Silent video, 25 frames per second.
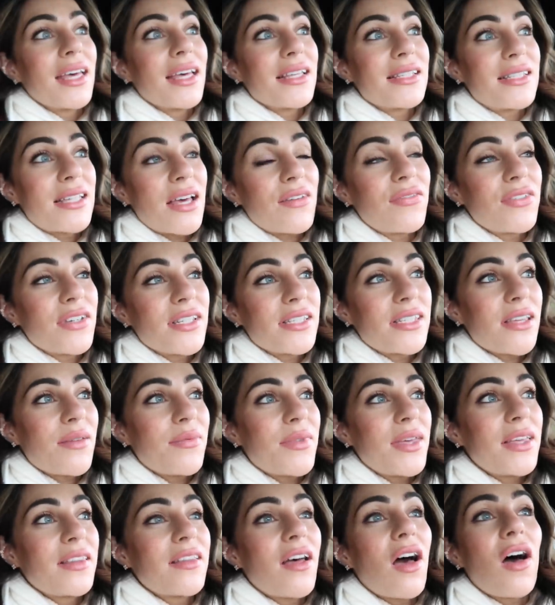It's definitely
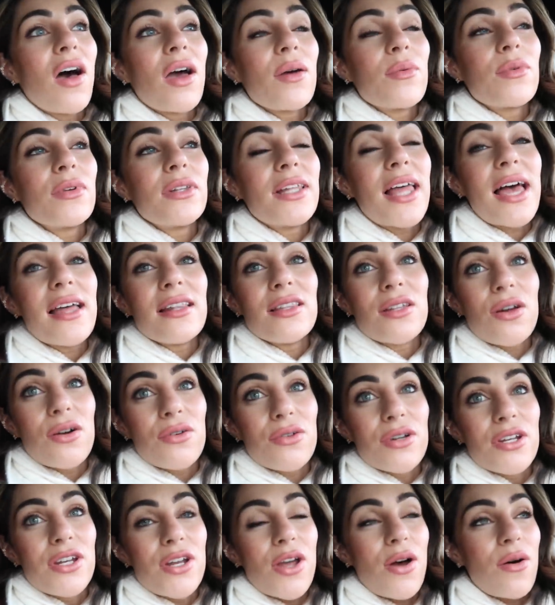something that I will let
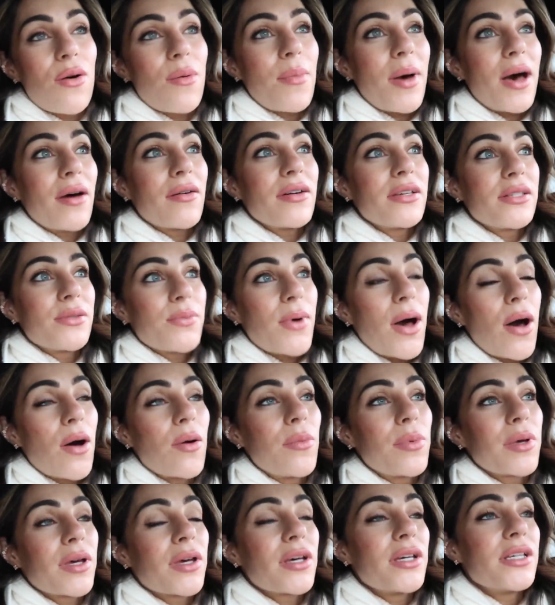Lauren know about as well,
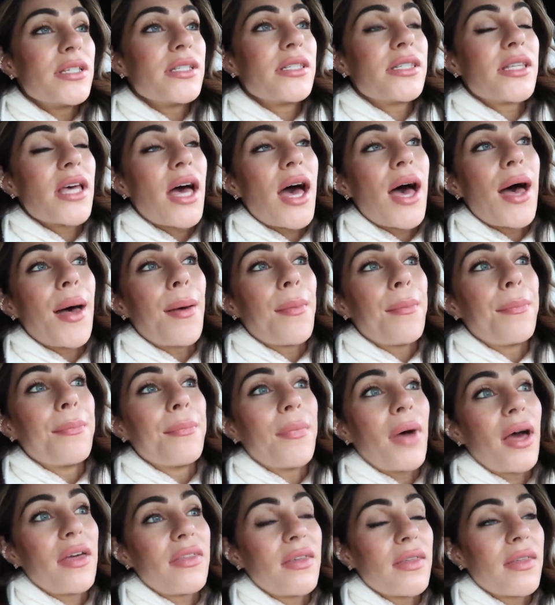because I
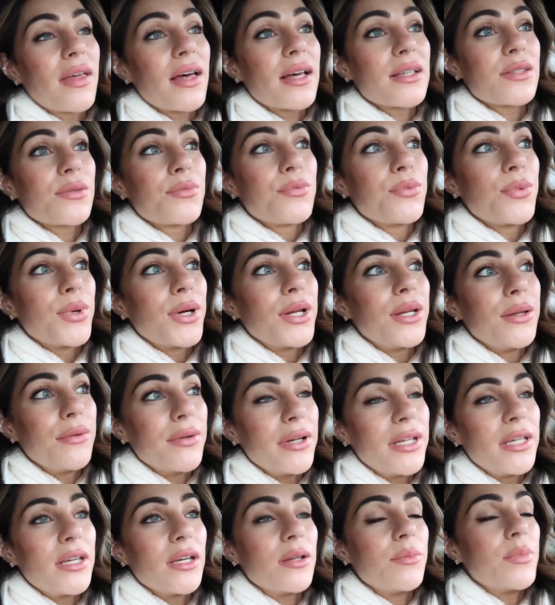think that's really,
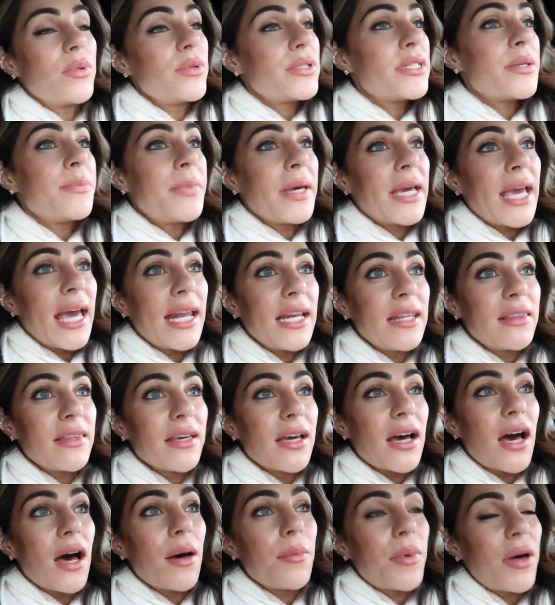really good. We didn't pick anything
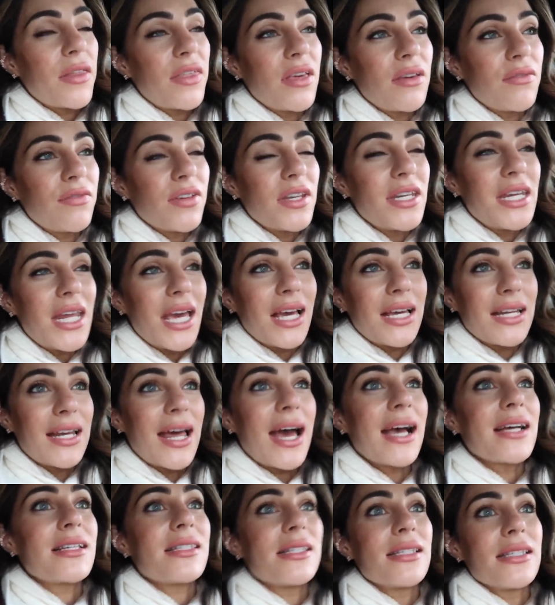up. I think for
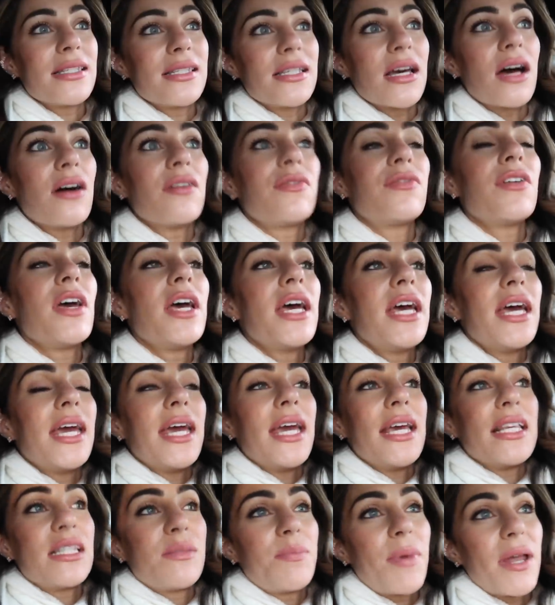knickknacks and stuff,
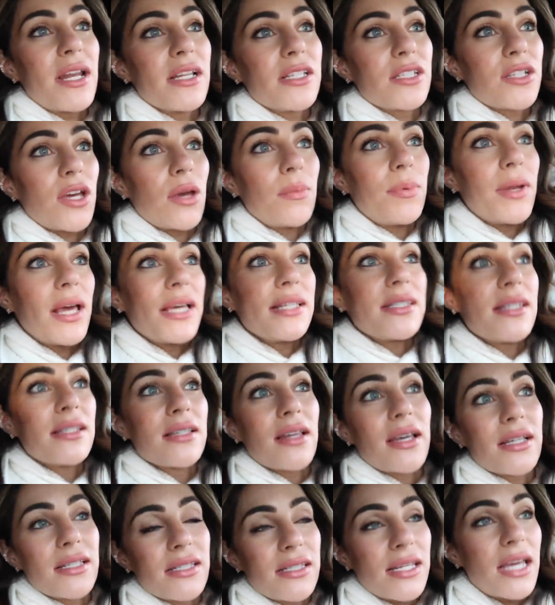it's better to go places
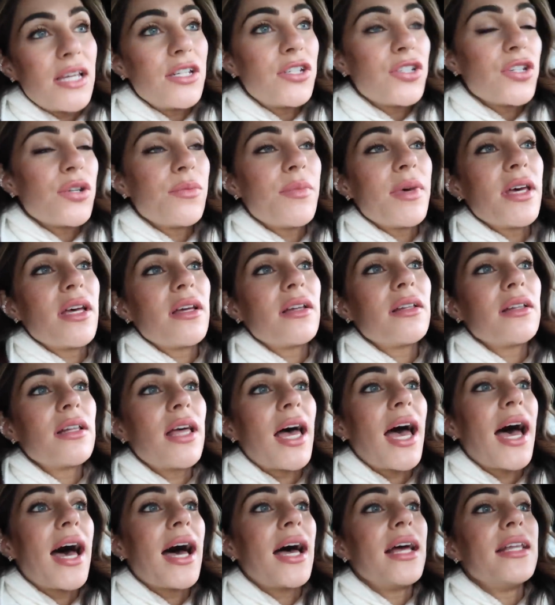like Station Mill
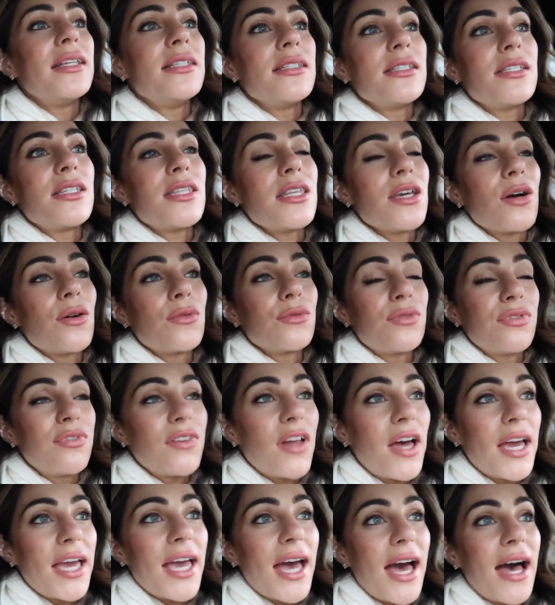and the old
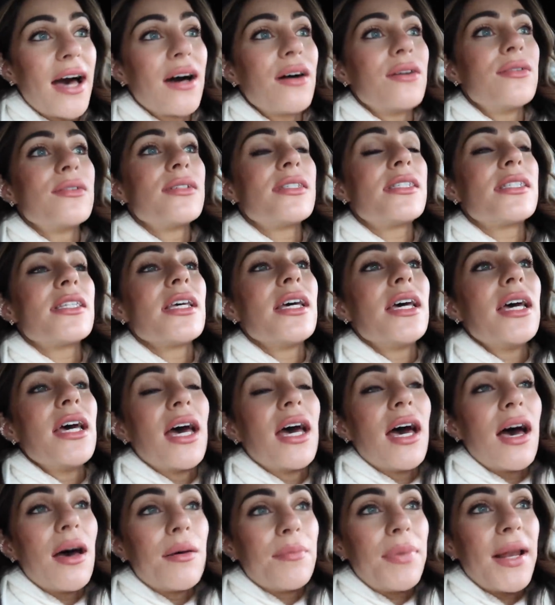Flight House
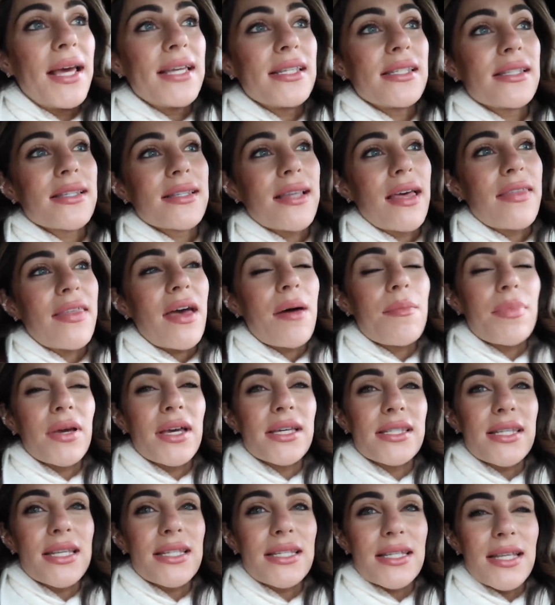and places like that,
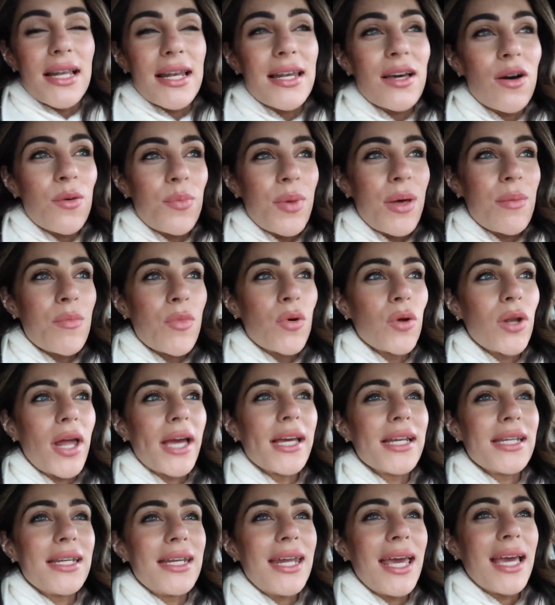because it's a little bit more
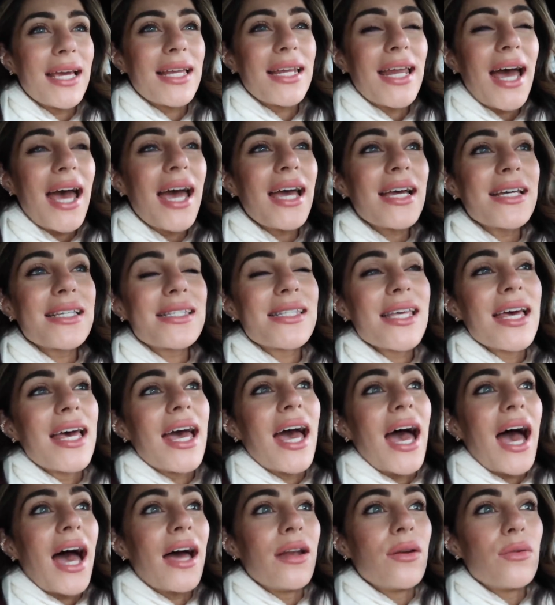like knickknacks,
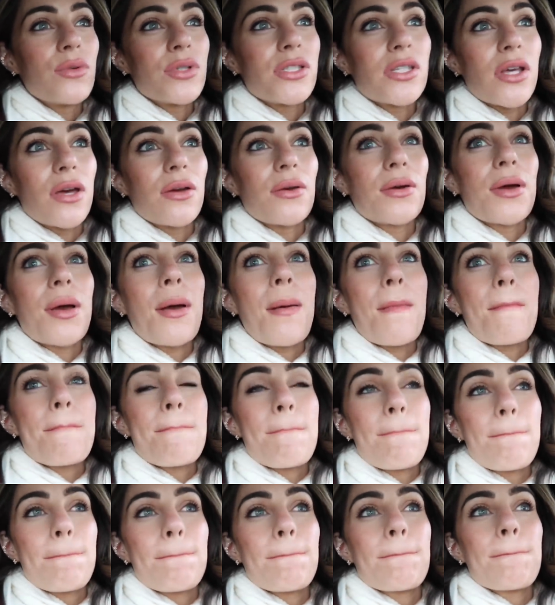and also knickknacks
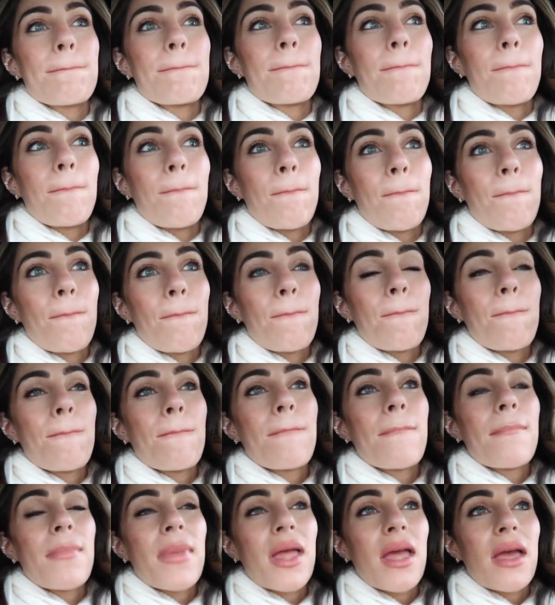in the one stop
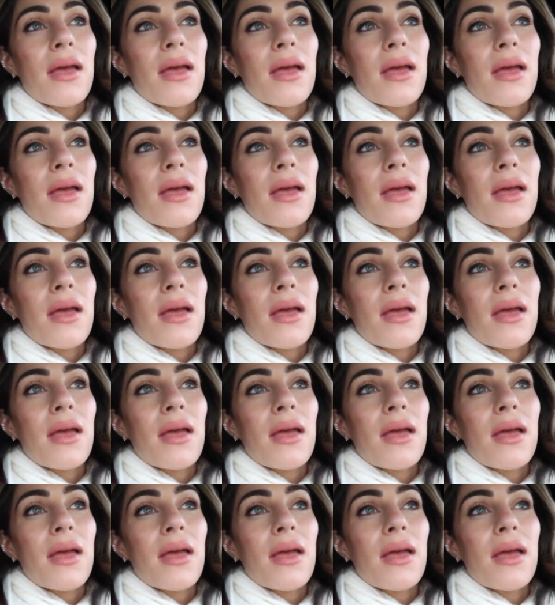and